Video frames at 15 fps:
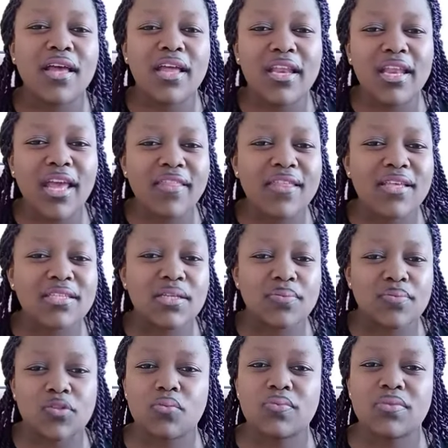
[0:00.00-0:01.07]
any other
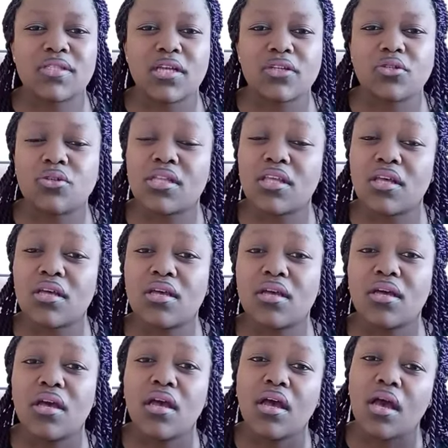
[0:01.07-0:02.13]
symptoms that you think
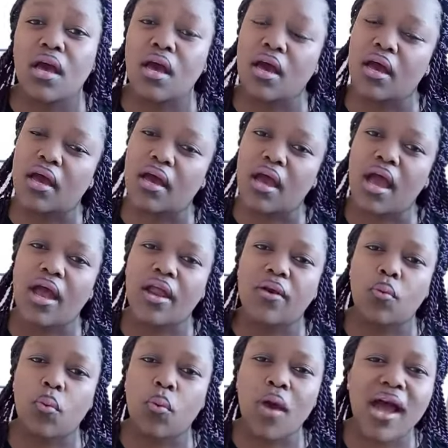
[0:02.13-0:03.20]
are
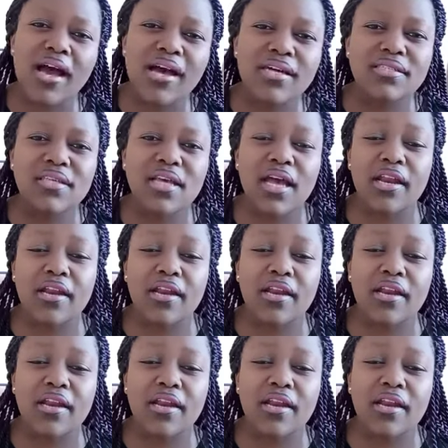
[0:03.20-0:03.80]
worse,